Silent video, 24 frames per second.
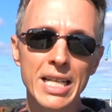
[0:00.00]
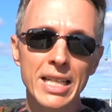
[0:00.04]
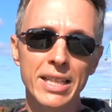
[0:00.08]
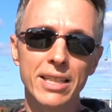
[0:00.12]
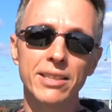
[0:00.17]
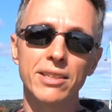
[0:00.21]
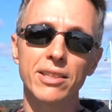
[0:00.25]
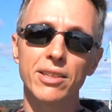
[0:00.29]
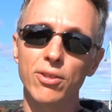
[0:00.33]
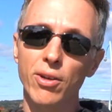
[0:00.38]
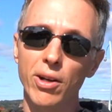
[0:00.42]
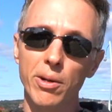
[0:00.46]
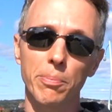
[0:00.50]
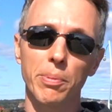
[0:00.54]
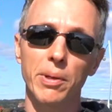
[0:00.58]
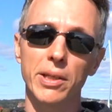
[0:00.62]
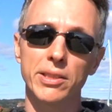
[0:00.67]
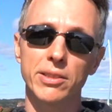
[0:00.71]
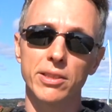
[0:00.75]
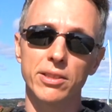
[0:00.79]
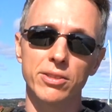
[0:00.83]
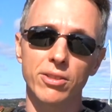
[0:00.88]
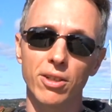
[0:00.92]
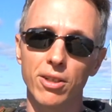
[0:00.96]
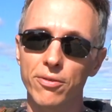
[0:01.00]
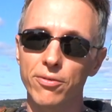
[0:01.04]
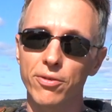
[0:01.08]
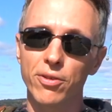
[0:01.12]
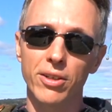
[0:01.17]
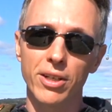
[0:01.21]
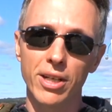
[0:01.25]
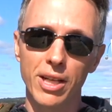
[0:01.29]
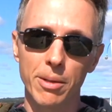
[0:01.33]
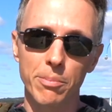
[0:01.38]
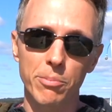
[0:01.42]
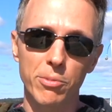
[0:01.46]
This is a great place to start
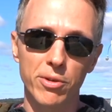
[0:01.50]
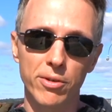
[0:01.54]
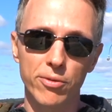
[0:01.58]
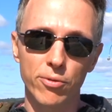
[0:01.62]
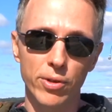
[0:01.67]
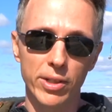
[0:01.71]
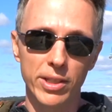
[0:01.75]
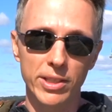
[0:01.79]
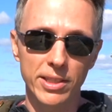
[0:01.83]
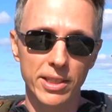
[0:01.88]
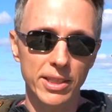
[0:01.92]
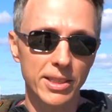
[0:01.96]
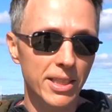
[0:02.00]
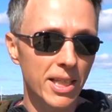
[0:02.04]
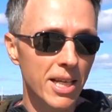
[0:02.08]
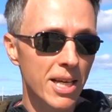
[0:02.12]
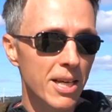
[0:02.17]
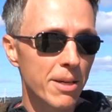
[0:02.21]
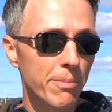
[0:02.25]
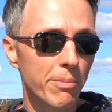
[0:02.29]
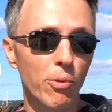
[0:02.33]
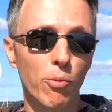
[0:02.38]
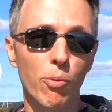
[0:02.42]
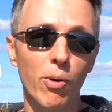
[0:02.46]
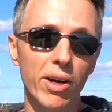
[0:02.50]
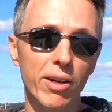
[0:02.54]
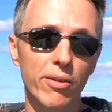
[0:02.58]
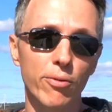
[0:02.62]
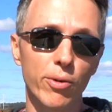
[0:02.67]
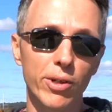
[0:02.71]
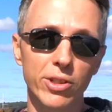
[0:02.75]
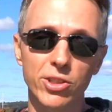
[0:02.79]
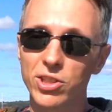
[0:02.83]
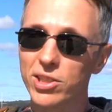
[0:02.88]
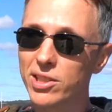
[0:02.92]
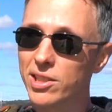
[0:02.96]
for a number of reasons, but one of
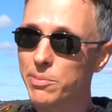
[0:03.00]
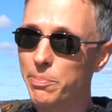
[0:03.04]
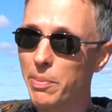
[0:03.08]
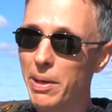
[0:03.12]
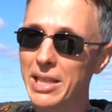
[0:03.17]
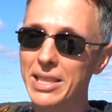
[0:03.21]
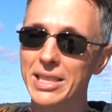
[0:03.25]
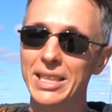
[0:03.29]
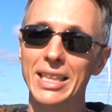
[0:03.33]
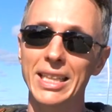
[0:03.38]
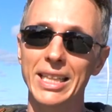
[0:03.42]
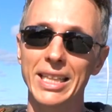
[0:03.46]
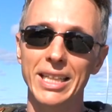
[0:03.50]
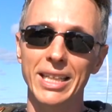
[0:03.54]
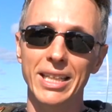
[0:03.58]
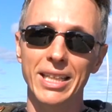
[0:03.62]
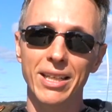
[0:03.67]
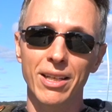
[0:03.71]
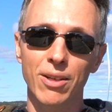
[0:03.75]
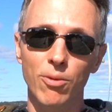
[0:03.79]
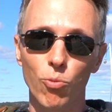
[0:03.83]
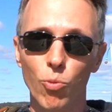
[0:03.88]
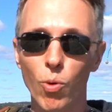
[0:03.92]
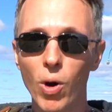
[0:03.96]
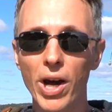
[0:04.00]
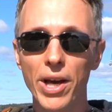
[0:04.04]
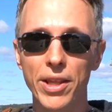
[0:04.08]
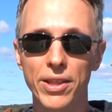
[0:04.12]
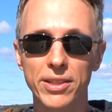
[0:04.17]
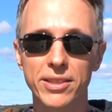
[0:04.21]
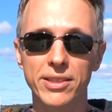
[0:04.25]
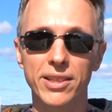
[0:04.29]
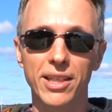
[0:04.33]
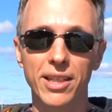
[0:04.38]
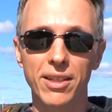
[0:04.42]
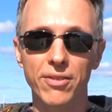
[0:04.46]
which is basically why
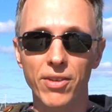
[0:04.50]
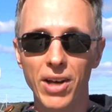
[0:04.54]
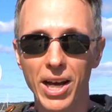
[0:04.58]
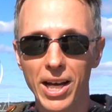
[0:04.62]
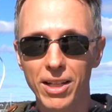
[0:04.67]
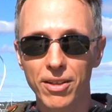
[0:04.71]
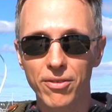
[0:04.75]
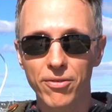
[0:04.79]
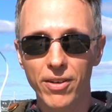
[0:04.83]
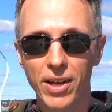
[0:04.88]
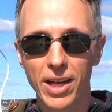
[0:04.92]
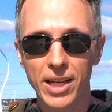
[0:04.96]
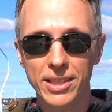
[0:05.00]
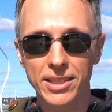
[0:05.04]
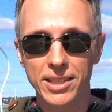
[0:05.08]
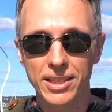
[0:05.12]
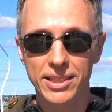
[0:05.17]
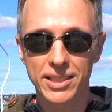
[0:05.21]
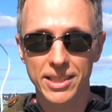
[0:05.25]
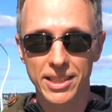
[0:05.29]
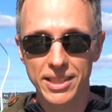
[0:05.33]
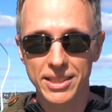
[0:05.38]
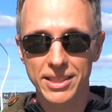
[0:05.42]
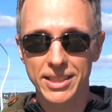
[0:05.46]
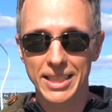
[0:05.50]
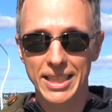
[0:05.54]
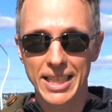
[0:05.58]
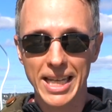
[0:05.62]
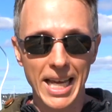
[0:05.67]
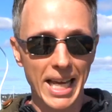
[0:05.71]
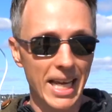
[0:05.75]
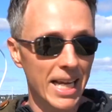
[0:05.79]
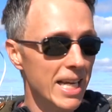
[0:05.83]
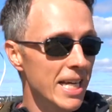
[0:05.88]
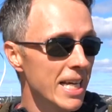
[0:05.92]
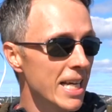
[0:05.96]
the city of Halifax exists
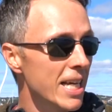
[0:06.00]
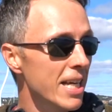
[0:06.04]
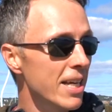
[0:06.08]
today.